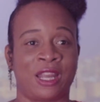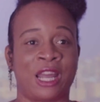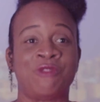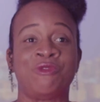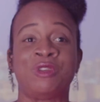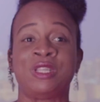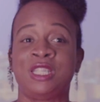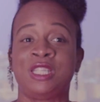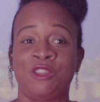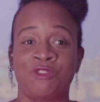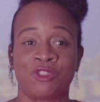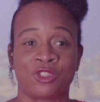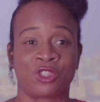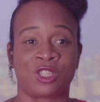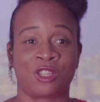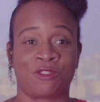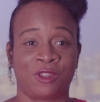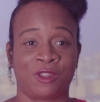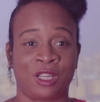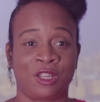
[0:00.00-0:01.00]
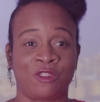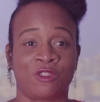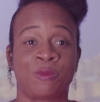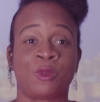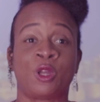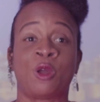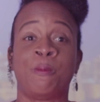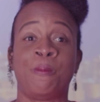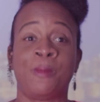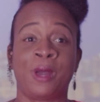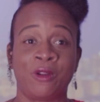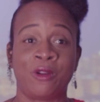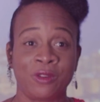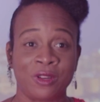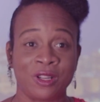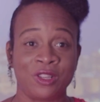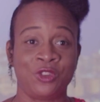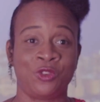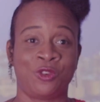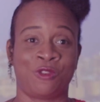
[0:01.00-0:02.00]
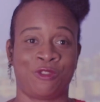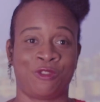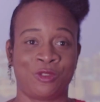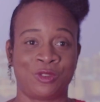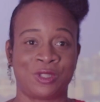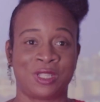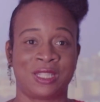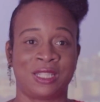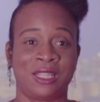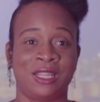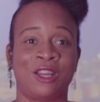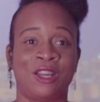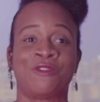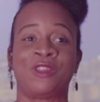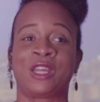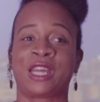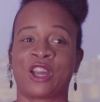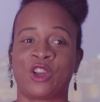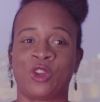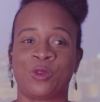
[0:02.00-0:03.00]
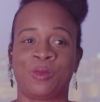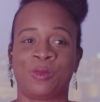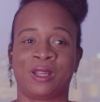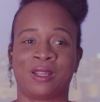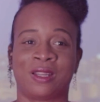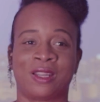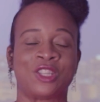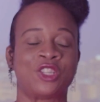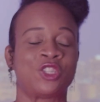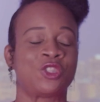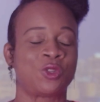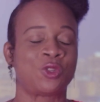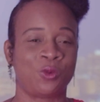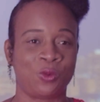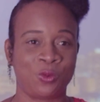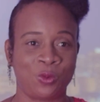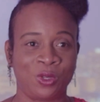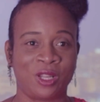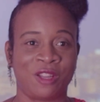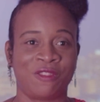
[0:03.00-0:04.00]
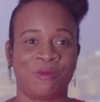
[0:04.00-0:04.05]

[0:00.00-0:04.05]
and receive a certificate from the American University of the Caribbean School